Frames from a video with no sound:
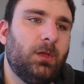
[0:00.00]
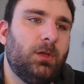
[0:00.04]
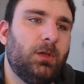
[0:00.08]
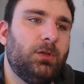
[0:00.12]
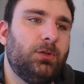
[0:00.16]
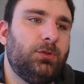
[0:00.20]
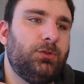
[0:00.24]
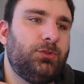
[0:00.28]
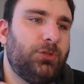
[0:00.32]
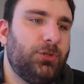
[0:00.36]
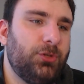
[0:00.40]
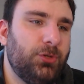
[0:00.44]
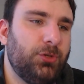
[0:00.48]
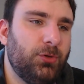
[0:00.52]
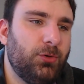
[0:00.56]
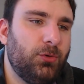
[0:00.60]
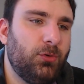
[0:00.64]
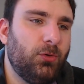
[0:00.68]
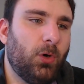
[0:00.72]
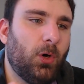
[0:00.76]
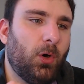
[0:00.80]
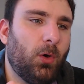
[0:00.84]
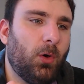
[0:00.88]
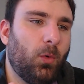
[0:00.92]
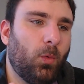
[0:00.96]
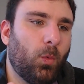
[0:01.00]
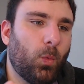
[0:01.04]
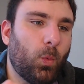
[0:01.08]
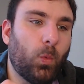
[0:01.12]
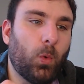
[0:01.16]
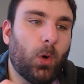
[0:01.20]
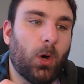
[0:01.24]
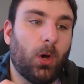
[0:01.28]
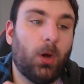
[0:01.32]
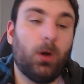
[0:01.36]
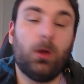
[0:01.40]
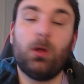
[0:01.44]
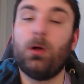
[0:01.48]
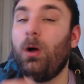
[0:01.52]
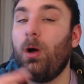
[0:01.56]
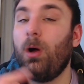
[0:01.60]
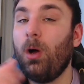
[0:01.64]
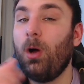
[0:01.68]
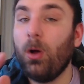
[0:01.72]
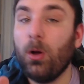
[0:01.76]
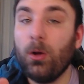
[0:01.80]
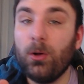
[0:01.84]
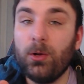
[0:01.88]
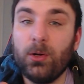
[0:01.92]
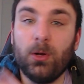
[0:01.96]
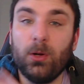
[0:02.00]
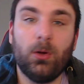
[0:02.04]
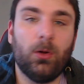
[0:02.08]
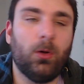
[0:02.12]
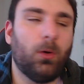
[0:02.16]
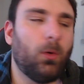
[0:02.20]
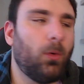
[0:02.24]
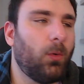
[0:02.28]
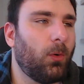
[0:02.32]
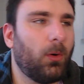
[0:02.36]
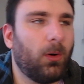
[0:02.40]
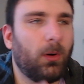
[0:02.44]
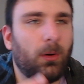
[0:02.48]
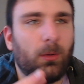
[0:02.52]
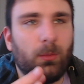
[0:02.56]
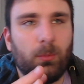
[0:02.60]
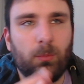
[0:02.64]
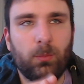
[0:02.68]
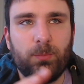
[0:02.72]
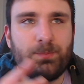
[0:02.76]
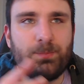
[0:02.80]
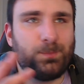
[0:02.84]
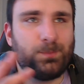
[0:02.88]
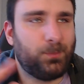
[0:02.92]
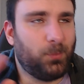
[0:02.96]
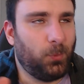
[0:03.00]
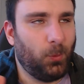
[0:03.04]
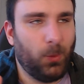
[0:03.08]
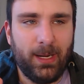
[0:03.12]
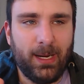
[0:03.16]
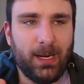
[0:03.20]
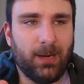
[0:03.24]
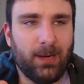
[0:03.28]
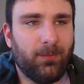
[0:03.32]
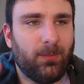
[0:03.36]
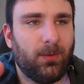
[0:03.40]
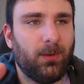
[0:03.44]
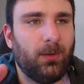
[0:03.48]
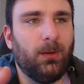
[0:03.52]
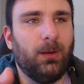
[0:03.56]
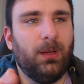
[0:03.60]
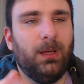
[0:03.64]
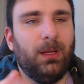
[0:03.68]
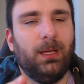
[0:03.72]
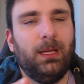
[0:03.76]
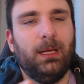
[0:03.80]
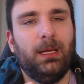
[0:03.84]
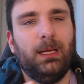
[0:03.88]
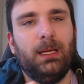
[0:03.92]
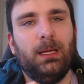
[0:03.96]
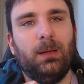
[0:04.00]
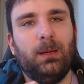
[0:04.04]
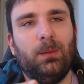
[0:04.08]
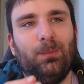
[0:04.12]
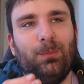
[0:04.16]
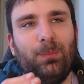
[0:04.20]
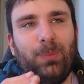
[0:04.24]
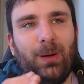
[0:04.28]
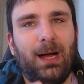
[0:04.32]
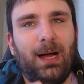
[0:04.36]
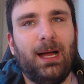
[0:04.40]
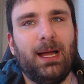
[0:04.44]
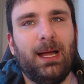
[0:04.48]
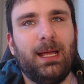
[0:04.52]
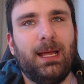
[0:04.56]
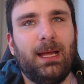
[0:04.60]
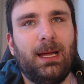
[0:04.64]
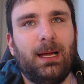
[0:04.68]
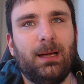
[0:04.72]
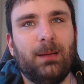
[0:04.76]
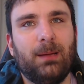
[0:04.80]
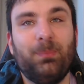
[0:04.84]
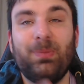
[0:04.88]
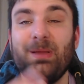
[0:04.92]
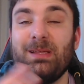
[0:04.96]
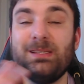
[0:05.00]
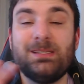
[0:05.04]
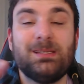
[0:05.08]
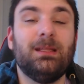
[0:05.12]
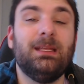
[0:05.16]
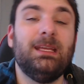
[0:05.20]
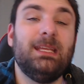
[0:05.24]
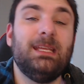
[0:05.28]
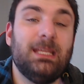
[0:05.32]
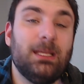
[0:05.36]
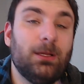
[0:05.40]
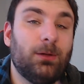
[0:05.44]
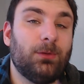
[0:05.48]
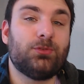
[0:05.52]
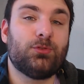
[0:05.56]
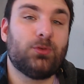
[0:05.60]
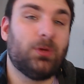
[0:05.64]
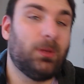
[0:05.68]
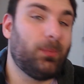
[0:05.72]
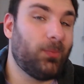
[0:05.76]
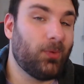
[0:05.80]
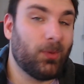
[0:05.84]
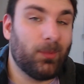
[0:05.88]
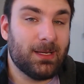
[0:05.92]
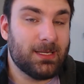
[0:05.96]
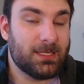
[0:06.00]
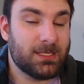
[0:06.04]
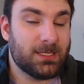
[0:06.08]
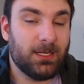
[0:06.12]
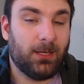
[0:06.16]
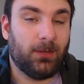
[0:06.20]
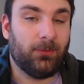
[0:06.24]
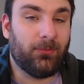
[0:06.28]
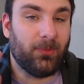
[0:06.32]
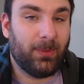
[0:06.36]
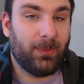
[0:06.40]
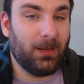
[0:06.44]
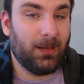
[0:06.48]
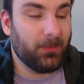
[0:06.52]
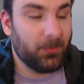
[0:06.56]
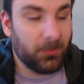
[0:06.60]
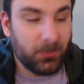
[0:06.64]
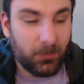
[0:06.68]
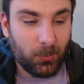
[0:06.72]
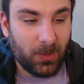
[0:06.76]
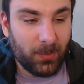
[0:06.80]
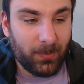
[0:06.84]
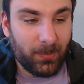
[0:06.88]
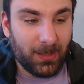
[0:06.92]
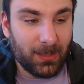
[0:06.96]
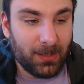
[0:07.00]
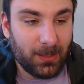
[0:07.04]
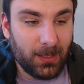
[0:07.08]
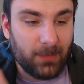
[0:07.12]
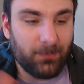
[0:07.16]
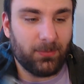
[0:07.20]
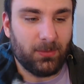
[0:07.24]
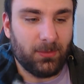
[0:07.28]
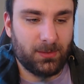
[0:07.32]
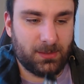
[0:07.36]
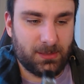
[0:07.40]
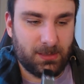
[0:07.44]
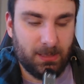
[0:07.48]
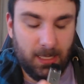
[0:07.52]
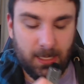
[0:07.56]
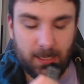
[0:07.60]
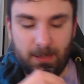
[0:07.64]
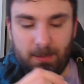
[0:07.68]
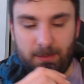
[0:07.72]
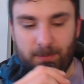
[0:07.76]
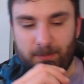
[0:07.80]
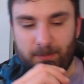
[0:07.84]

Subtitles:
to work harder or whatever by basically guilt tripping myself about what my life looks like.